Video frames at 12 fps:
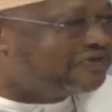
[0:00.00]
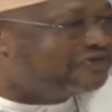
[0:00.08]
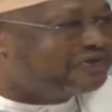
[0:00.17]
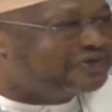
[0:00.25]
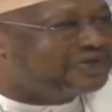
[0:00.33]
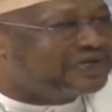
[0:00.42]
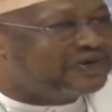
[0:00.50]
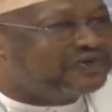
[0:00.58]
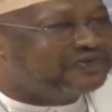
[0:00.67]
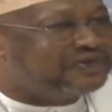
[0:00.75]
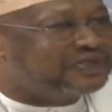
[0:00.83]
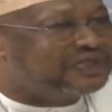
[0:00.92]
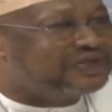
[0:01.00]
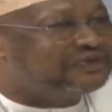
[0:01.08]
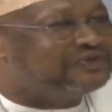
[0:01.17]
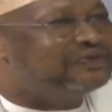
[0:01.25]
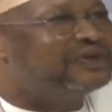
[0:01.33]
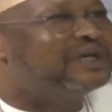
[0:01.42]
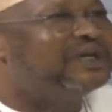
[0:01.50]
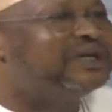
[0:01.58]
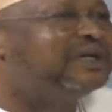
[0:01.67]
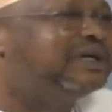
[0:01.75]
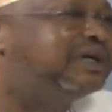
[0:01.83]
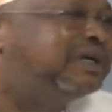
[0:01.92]
for the office of
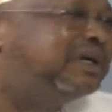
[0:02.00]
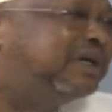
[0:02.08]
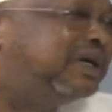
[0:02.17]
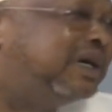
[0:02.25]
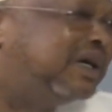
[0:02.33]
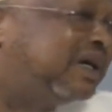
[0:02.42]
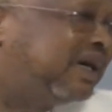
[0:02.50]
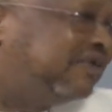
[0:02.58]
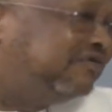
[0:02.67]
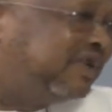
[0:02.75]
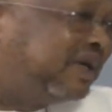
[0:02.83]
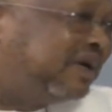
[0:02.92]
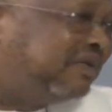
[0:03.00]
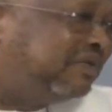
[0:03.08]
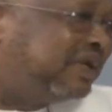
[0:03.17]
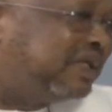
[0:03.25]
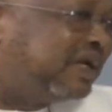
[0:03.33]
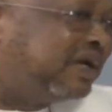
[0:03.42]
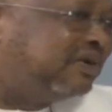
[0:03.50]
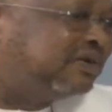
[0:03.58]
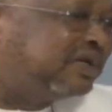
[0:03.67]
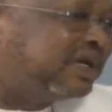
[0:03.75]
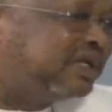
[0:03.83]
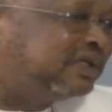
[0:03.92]
governor without
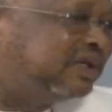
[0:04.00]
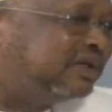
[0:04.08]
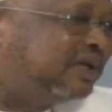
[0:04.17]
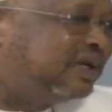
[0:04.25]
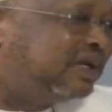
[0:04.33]
necessarily...